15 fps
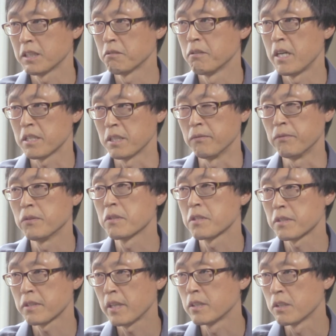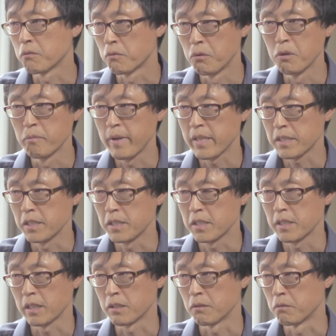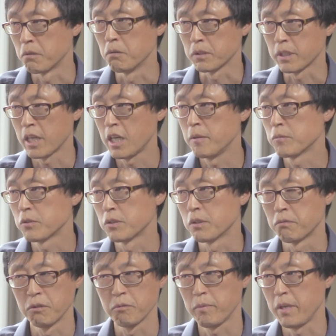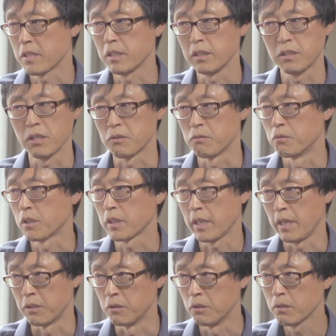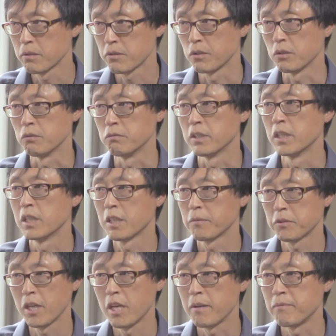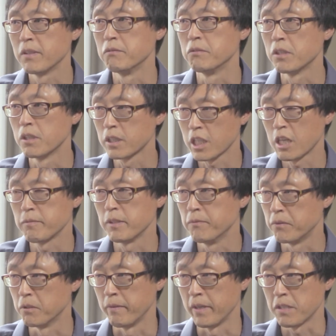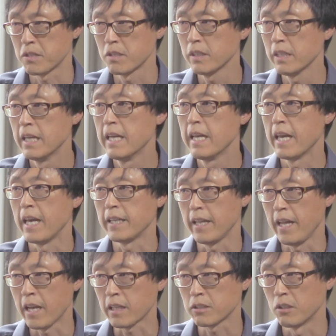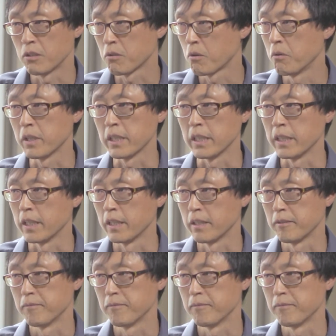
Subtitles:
Otherwise, if you send the wrong message at the wrong time to the wrong patient, it doesn't work at all. So you really have to have real-time information and act accordingly.